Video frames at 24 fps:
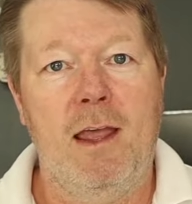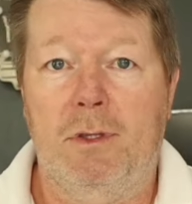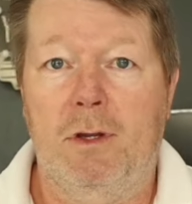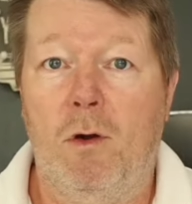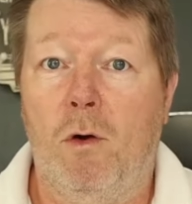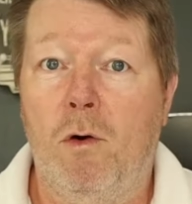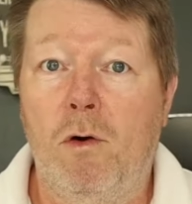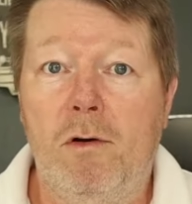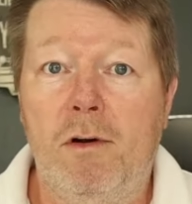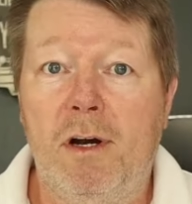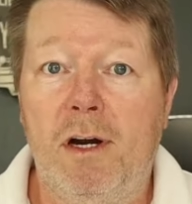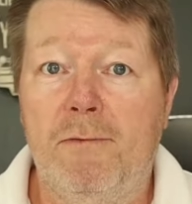
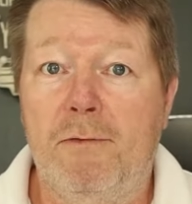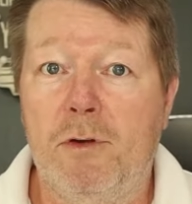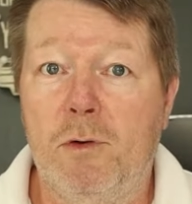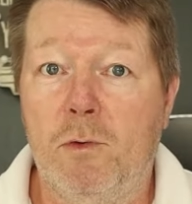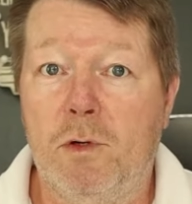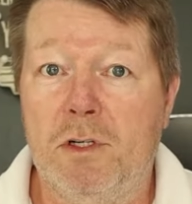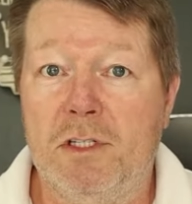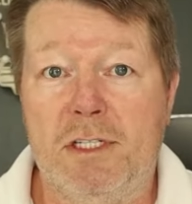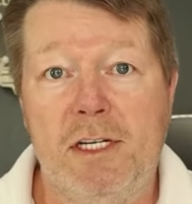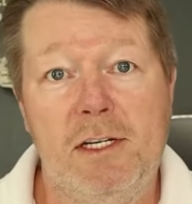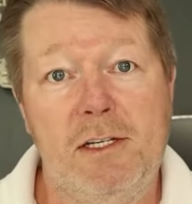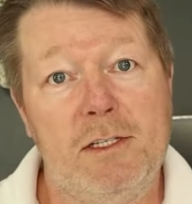Or if you
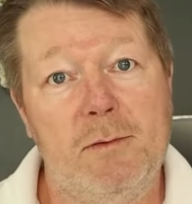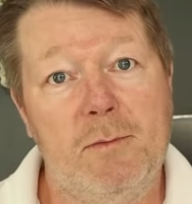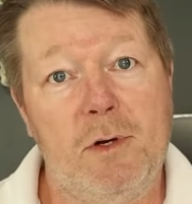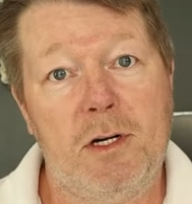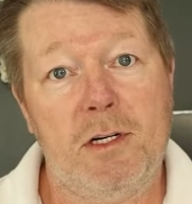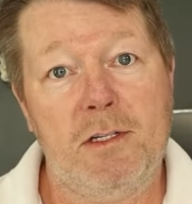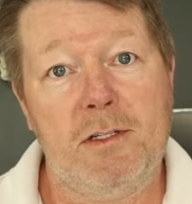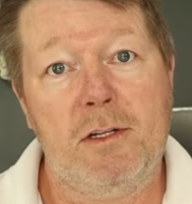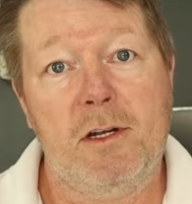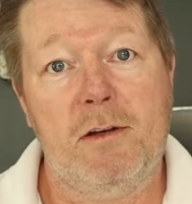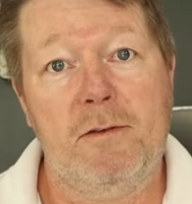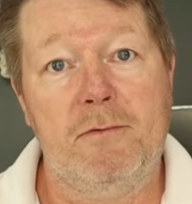wanna see some
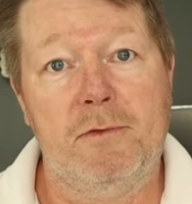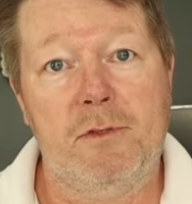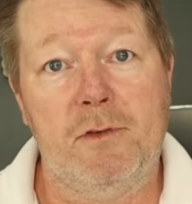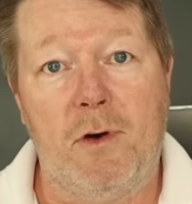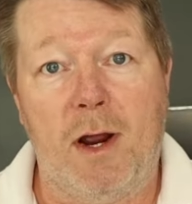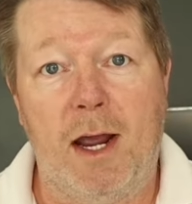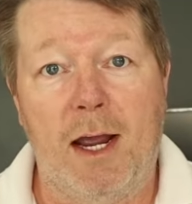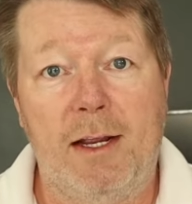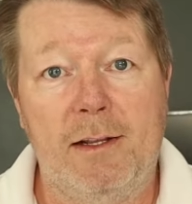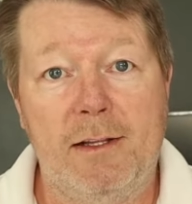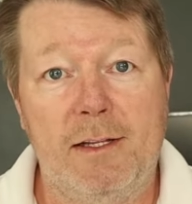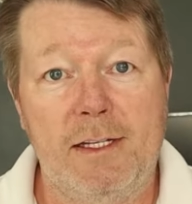other stuff,
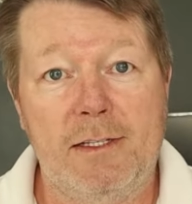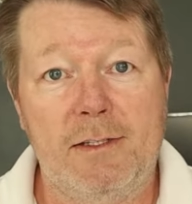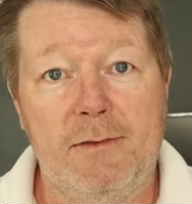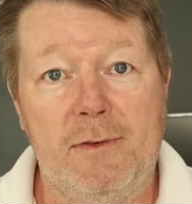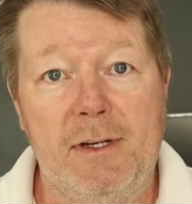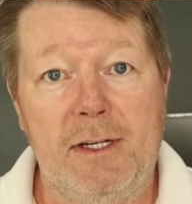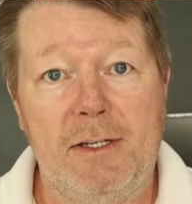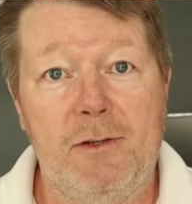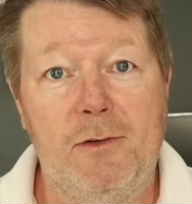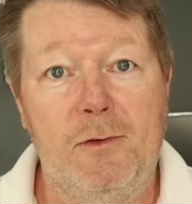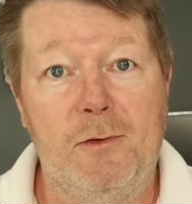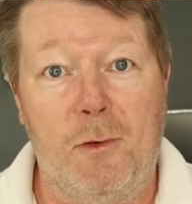try this
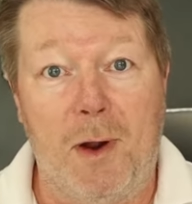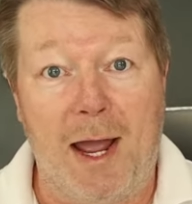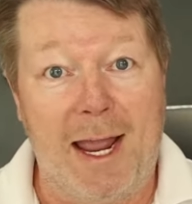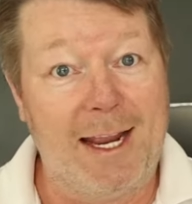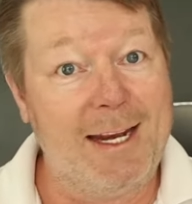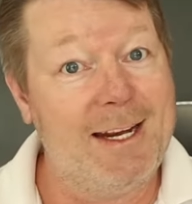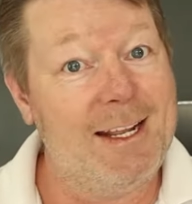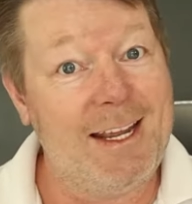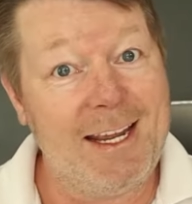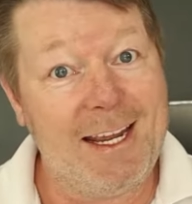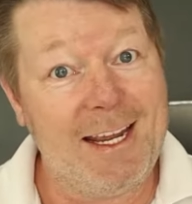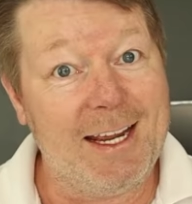video
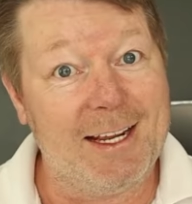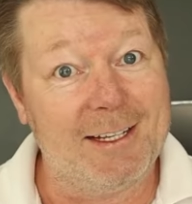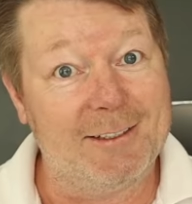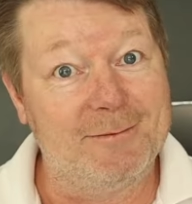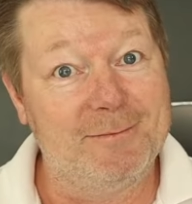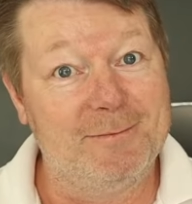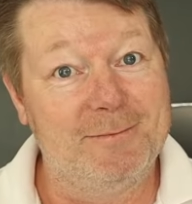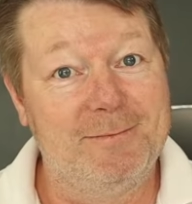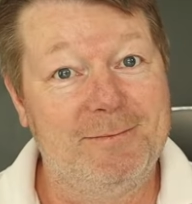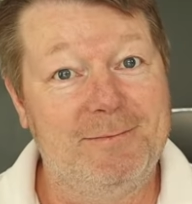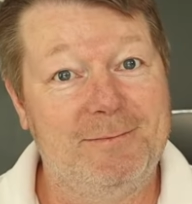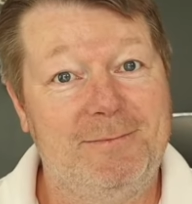right here.
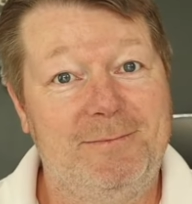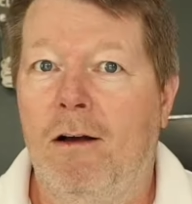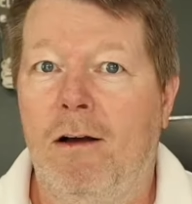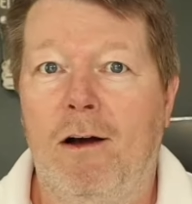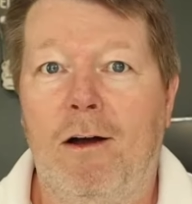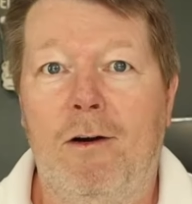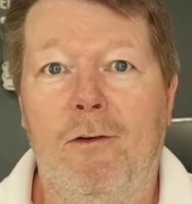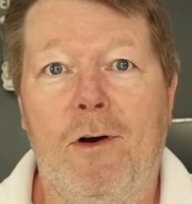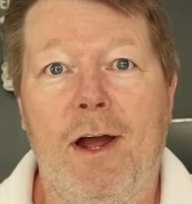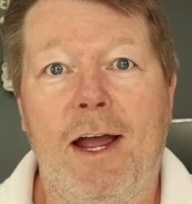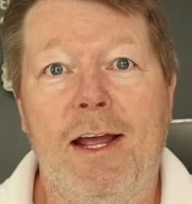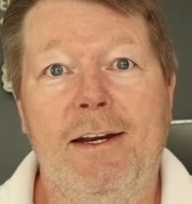
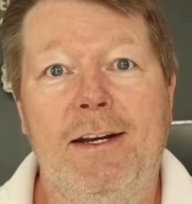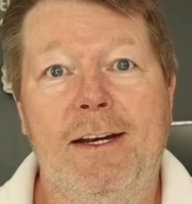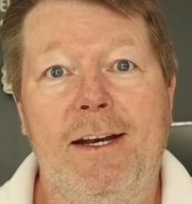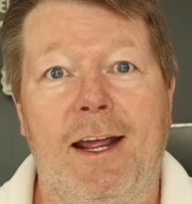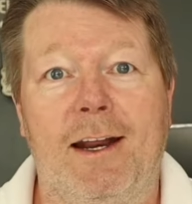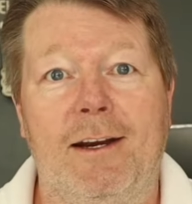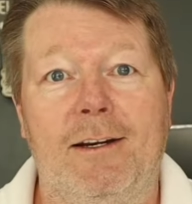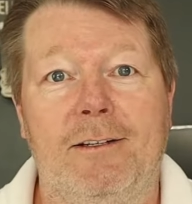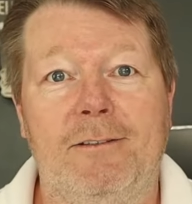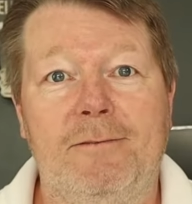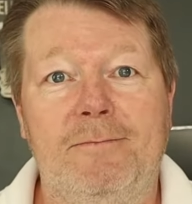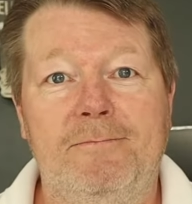Alrighty
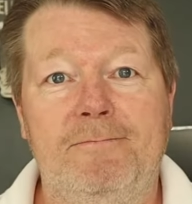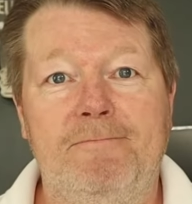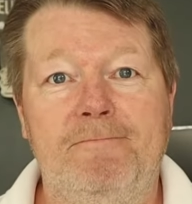then.